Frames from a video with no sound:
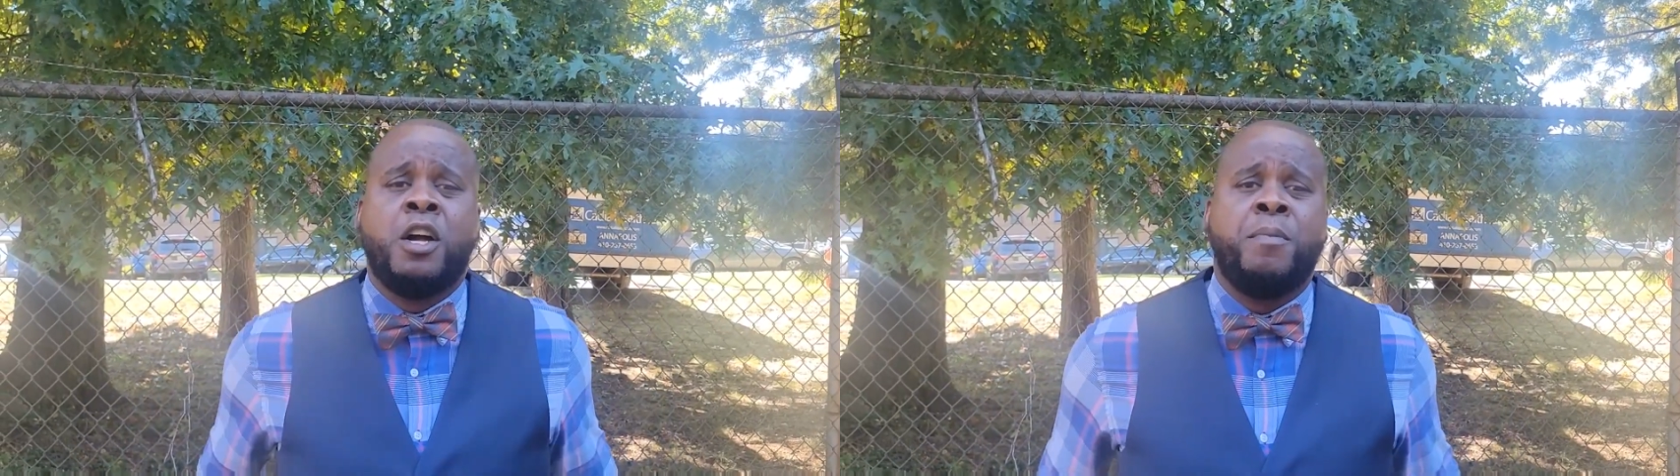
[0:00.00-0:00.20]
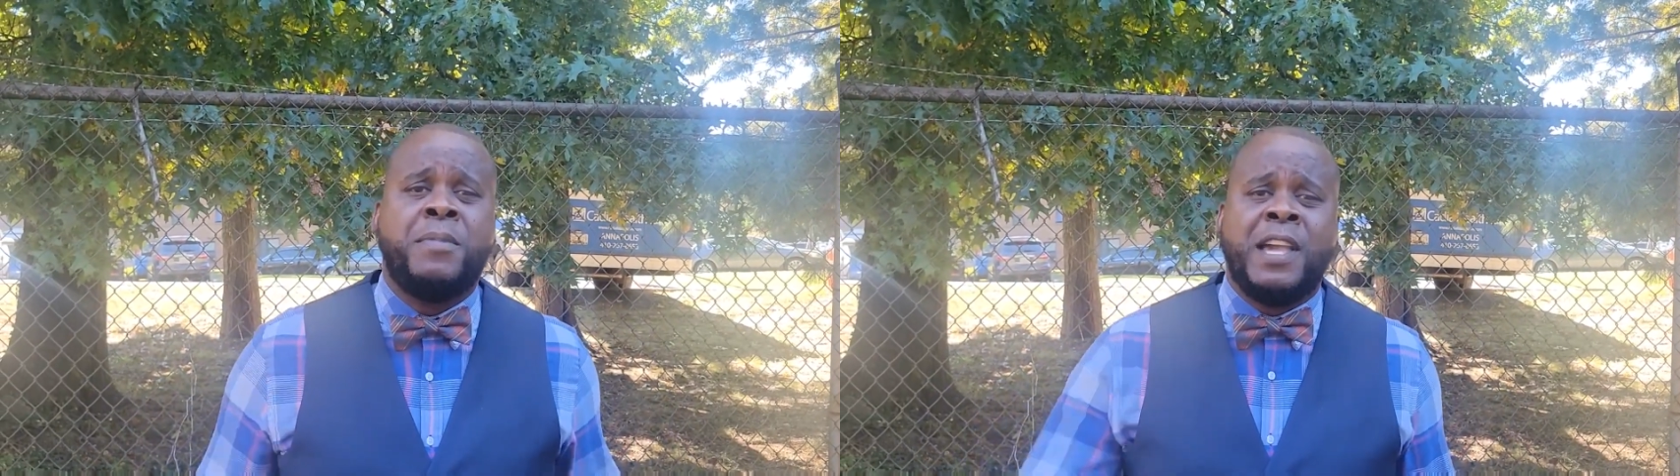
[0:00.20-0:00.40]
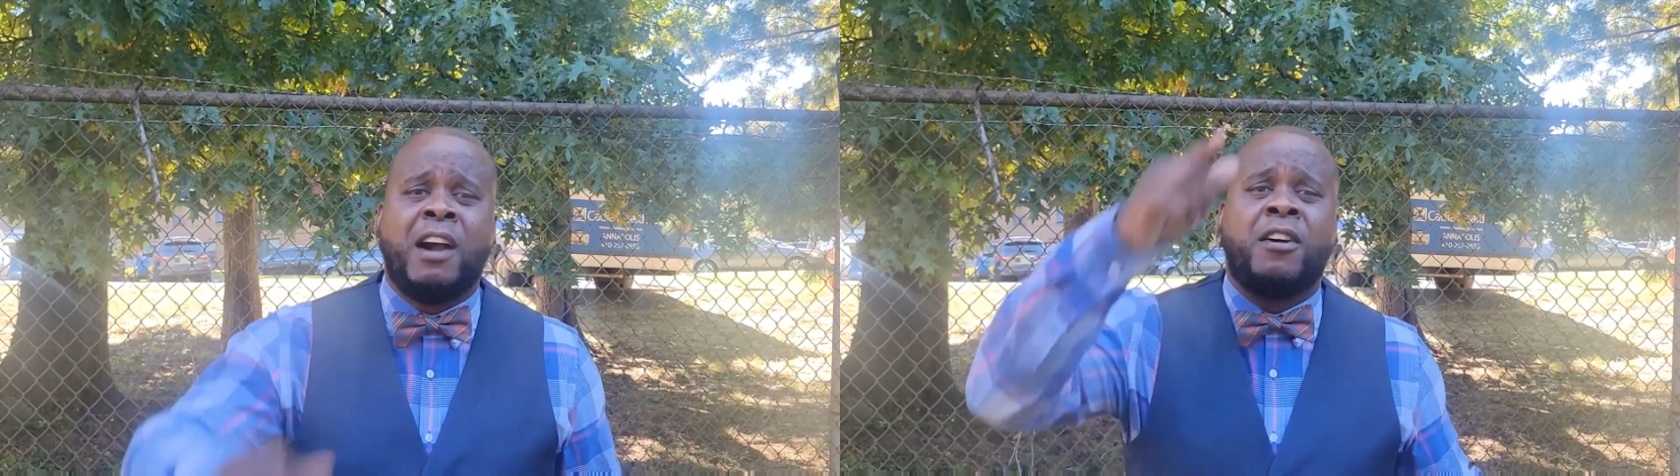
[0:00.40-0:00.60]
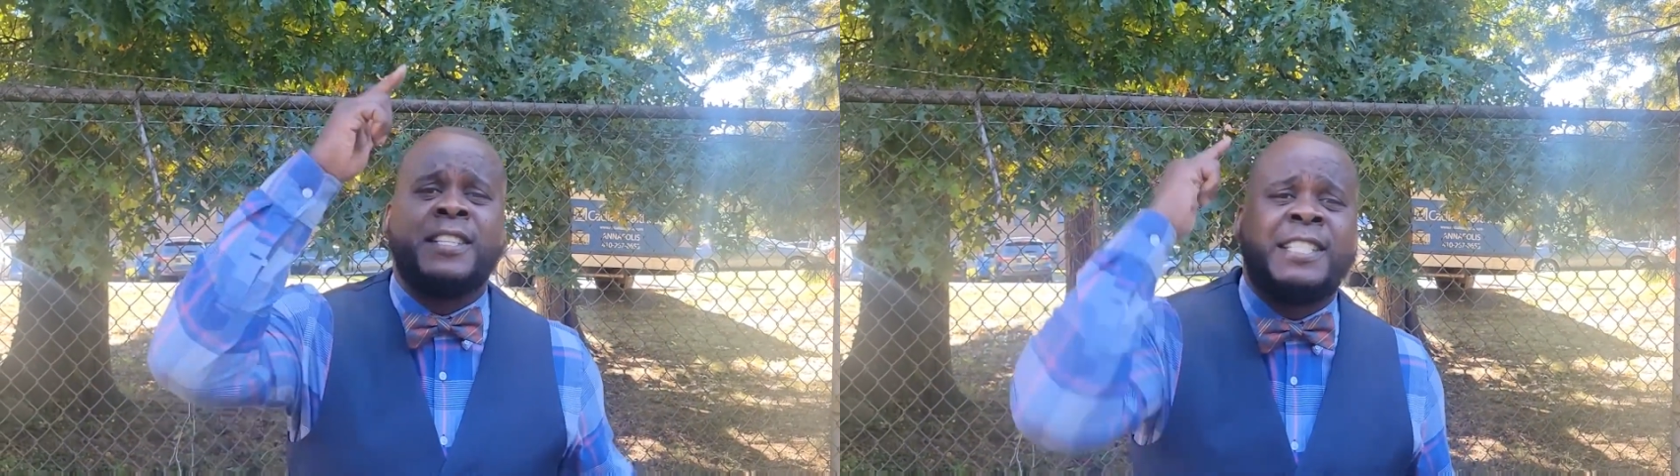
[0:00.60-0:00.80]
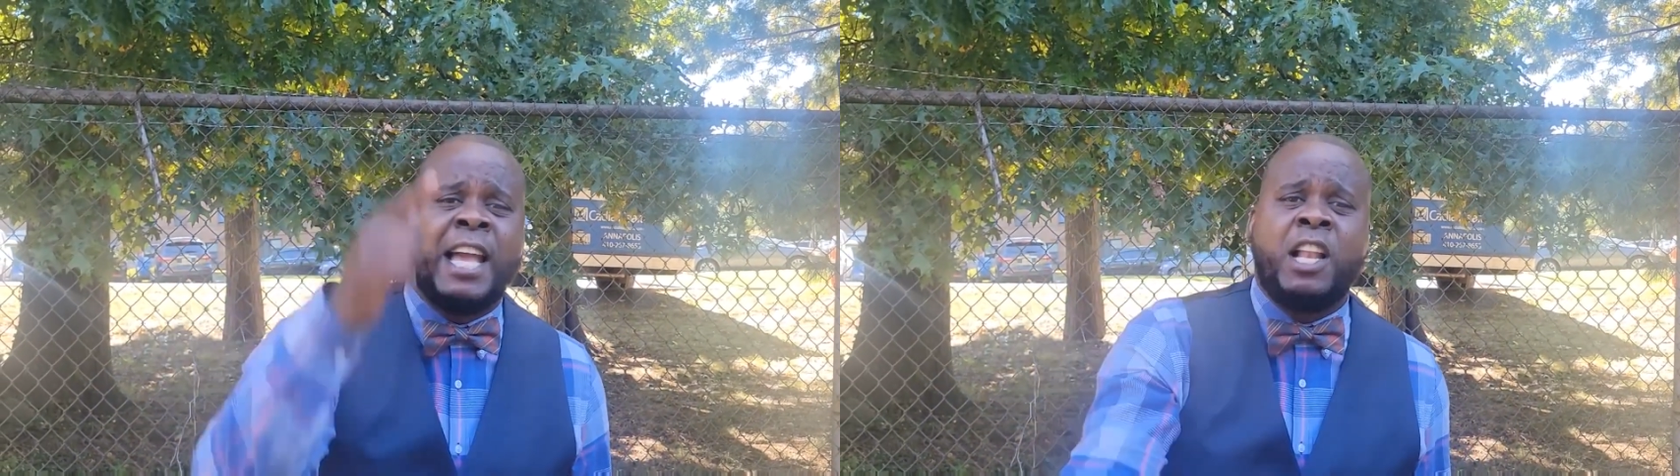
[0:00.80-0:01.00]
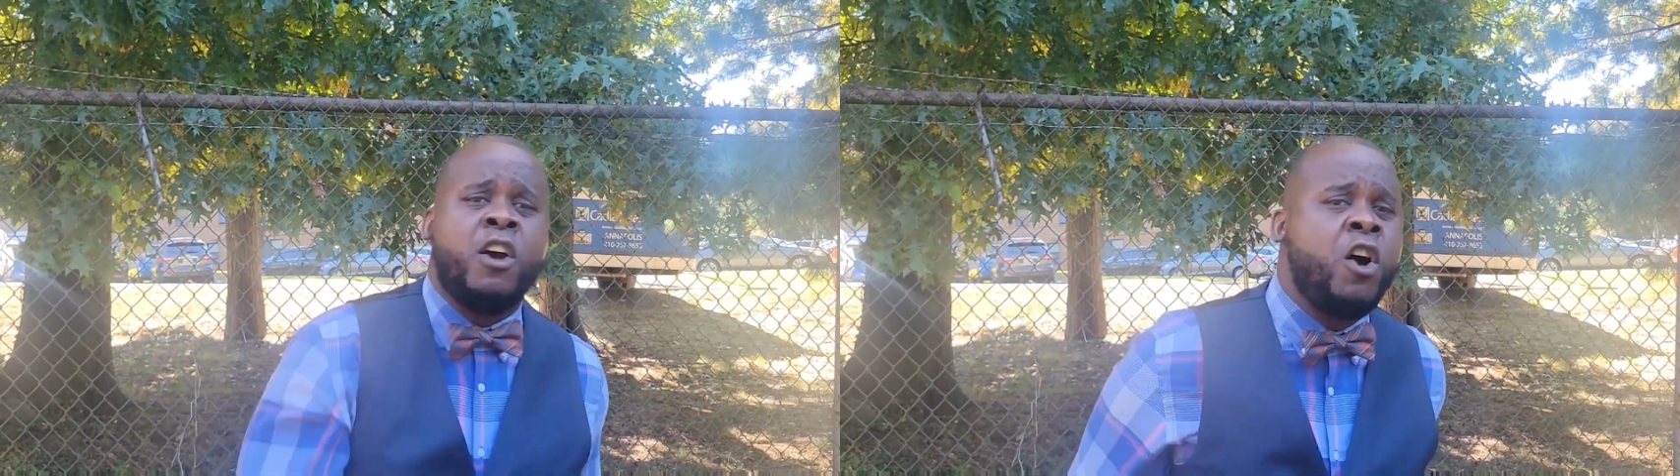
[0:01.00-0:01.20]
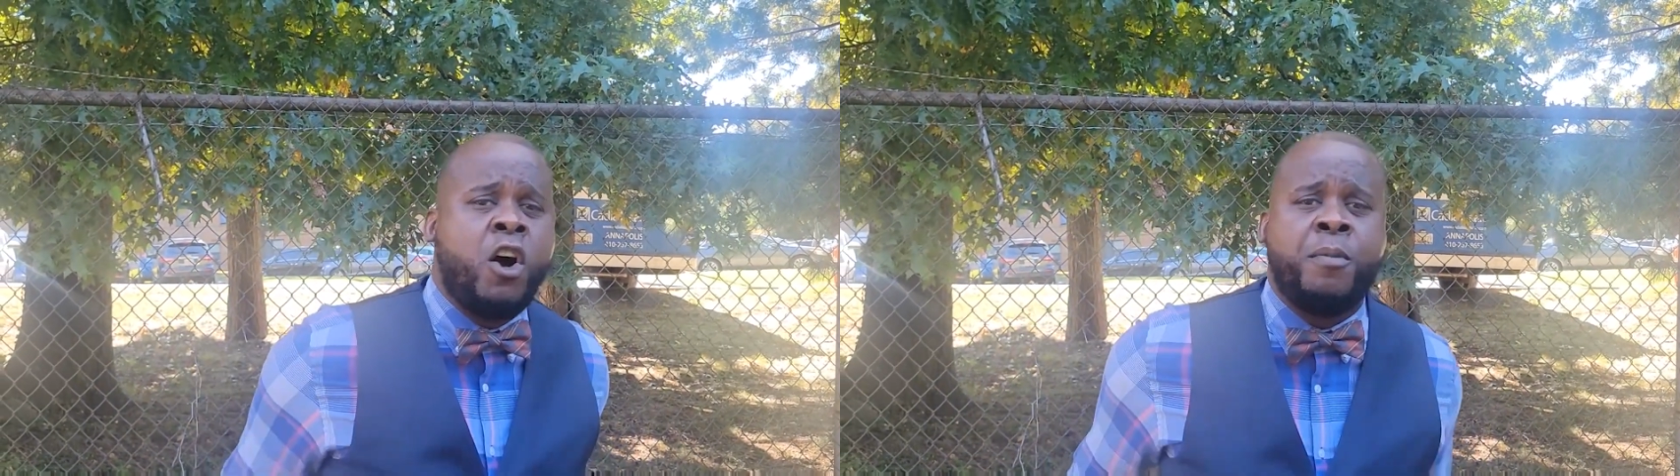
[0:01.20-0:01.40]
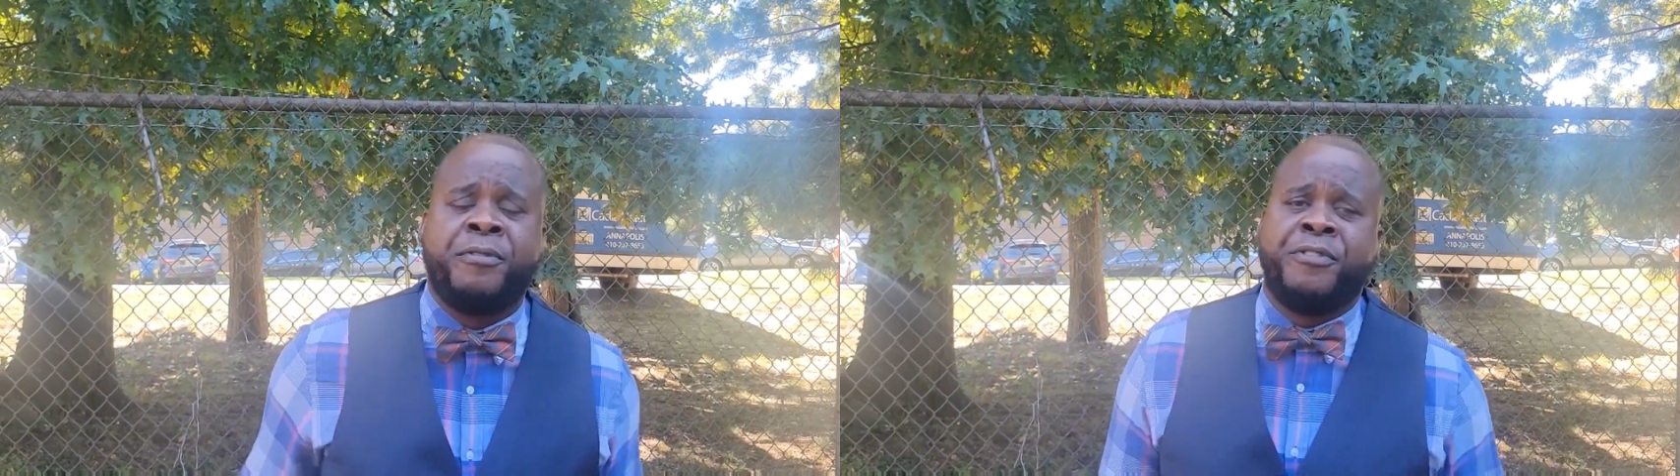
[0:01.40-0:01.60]
Me I go tell you how
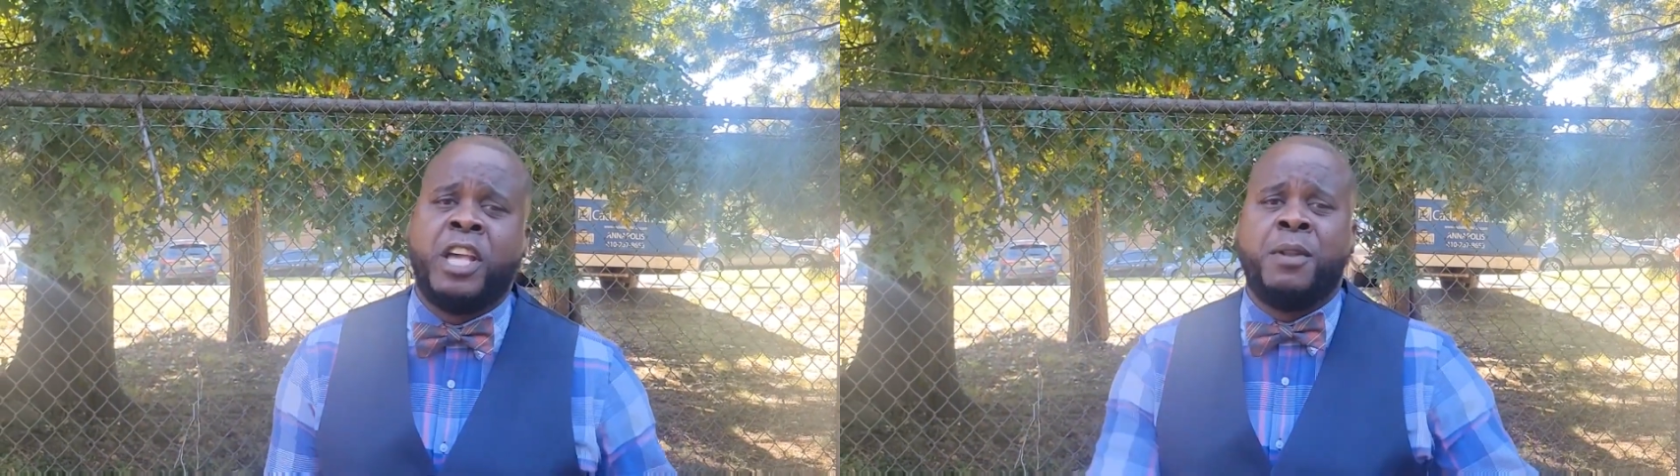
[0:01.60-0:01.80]
me feel,